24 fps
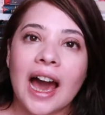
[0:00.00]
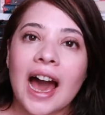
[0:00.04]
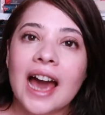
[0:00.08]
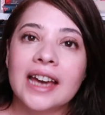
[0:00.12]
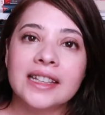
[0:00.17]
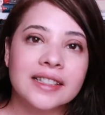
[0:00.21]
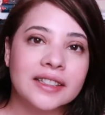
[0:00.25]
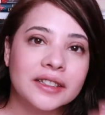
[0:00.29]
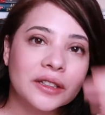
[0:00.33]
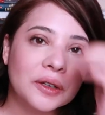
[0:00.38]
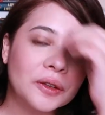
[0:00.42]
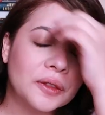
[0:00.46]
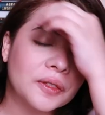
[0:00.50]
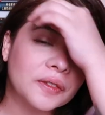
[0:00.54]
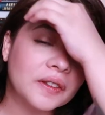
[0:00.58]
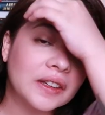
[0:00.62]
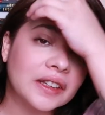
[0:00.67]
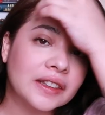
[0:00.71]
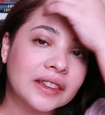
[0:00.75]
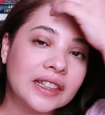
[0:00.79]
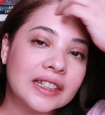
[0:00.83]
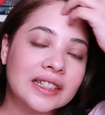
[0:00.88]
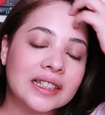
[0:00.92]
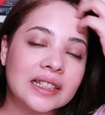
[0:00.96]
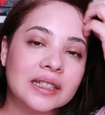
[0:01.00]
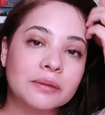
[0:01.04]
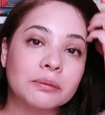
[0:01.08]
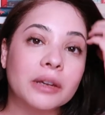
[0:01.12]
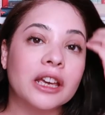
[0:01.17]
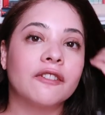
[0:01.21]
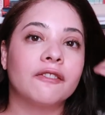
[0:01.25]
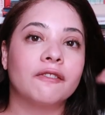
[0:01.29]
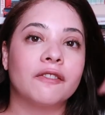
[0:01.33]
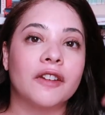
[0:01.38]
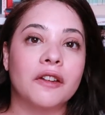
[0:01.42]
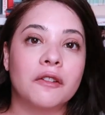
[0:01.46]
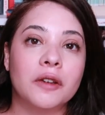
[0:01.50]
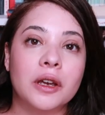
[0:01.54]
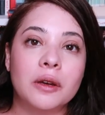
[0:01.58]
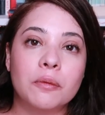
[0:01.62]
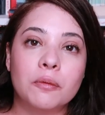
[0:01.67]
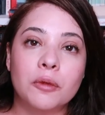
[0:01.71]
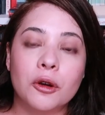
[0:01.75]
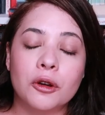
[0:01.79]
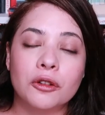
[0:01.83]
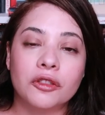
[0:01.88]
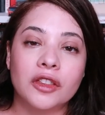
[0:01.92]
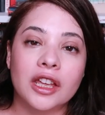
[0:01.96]
I still think this is my favorite
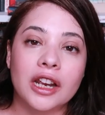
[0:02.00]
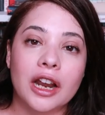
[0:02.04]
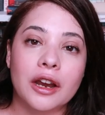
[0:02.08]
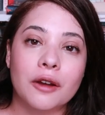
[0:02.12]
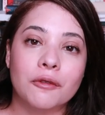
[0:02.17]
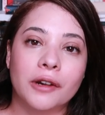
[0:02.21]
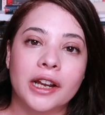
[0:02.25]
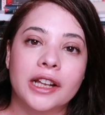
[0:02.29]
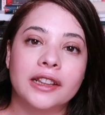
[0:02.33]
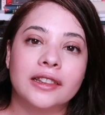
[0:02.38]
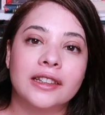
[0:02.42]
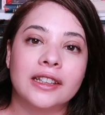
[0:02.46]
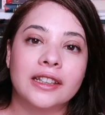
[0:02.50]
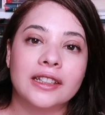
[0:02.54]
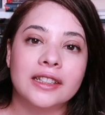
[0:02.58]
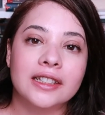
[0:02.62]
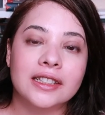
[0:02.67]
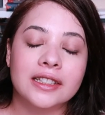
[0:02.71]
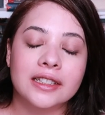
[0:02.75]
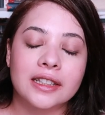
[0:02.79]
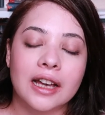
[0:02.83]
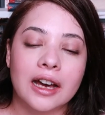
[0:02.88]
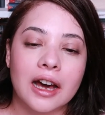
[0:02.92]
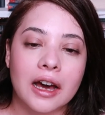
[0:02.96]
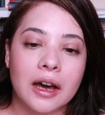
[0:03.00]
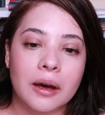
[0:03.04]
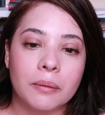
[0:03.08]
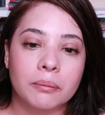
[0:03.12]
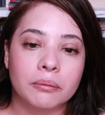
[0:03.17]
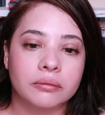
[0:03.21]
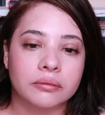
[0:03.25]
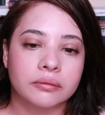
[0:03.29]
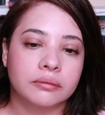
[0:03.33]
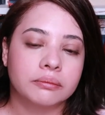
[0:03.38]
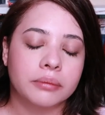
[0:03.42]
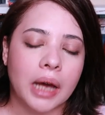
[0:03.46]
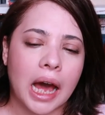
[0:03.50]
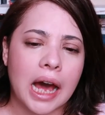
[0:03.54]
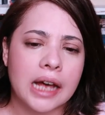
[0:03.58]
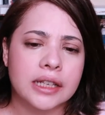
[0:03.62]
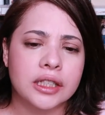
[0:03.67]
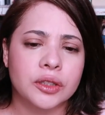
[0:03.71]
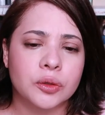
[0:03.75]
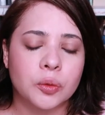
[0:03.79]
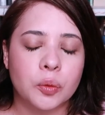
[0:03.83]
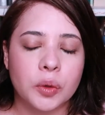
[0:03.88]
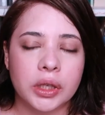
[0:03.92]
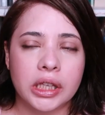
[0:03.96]
book that I read this
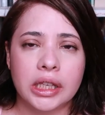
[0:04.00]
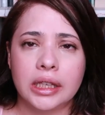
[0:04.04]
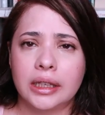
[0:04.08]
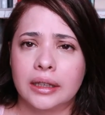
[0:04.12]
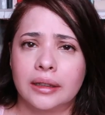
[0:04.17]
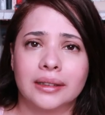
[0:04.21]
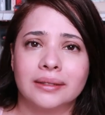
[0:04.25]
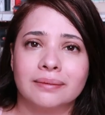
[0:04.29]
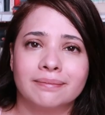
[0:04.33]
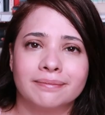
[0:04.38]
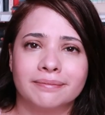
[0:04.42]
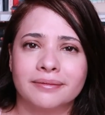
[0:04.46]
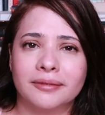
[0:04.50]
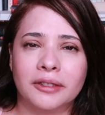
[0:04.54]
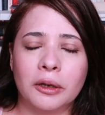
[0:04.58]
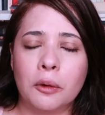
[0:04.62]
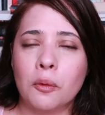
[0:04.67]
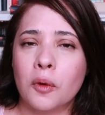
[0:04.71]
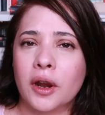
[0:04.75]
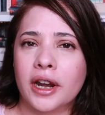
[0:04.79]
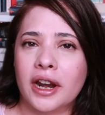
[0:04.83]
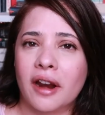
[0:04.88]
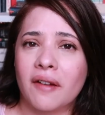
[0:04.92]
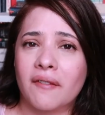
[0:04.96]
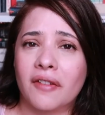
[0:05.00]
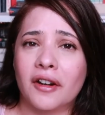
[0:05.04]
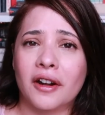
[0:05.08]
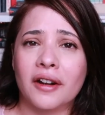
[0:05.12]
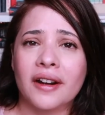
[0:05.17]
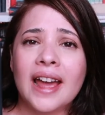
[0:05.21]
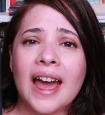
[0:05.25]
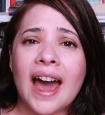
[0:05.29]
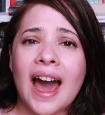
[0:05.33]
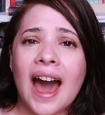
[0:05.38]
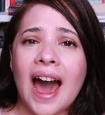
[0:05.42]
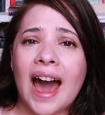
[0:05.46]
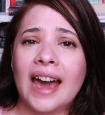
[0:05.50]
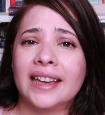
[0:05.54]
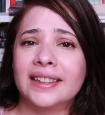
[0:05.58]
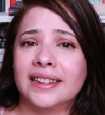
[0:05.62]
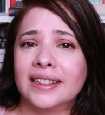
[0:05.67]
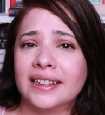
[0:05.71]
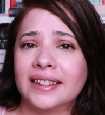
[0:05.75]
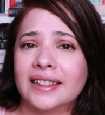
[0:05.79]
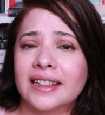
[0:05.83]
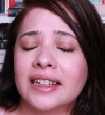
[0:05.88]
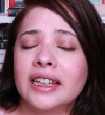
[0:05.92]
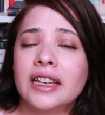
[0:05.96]
past week, whenever I
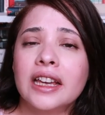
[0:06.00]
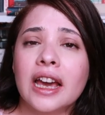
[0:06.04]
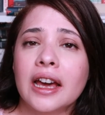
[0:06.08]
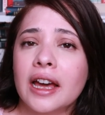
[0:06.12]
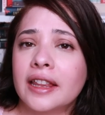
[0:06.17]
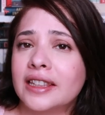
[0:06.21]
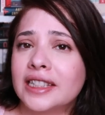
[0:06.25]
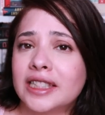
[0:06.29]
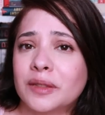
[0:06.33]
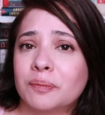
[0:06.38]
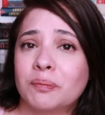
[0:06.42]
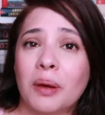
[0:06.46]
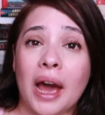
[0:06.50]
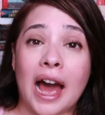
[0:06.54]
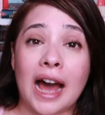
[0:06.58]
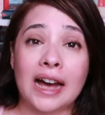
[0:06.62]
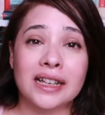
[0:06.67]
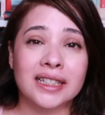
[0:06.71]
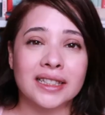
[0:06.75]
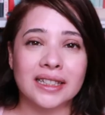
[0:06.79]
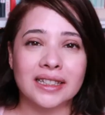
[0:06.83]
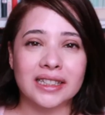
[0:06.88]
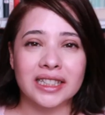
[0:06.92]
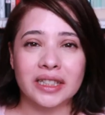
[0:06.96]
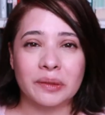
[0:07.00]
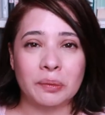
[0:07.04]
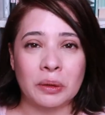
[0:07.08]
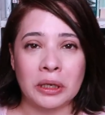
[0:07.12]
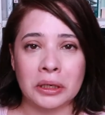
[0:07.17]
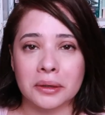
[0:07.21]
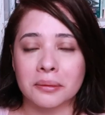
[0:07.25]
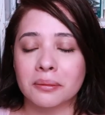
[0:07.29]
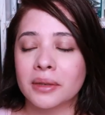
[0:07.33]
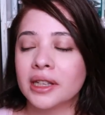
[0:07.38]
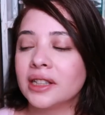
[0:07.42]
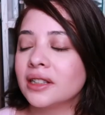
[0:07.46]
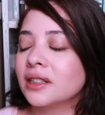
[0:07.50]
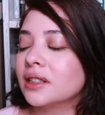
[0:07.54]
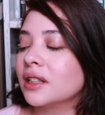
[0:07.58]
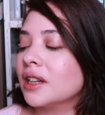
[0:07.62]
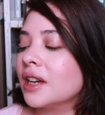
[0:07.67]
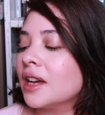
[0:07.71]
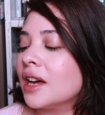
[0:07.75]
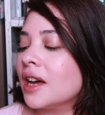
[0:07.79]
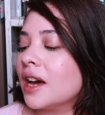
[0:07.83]
did this past experiment.